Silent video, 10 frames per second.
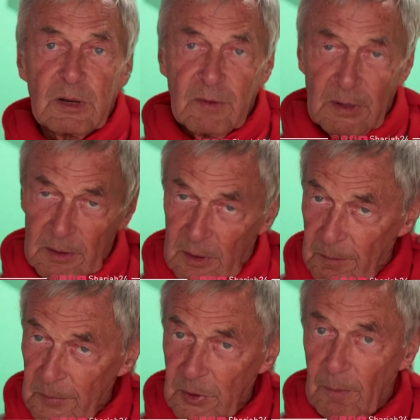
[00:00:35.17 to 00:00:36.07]
between
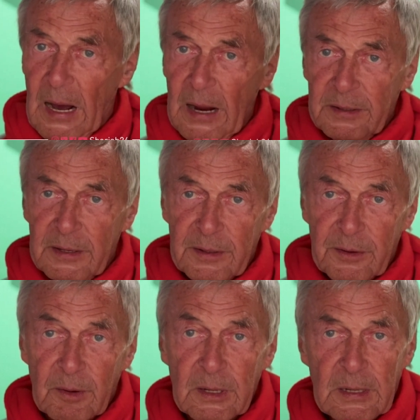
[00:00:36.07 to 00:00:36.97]
the mind
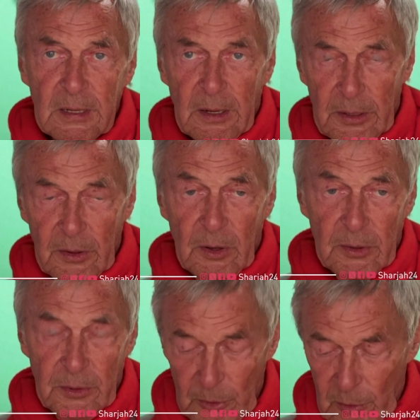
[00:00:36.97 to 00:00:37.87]

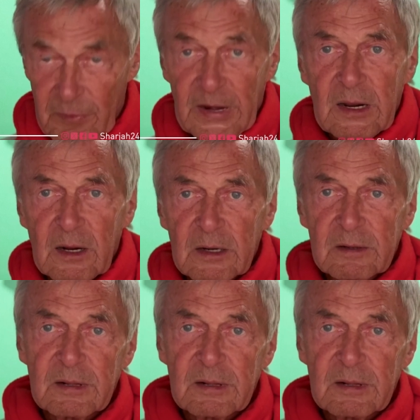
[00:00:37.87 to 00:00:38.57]
and your fingers.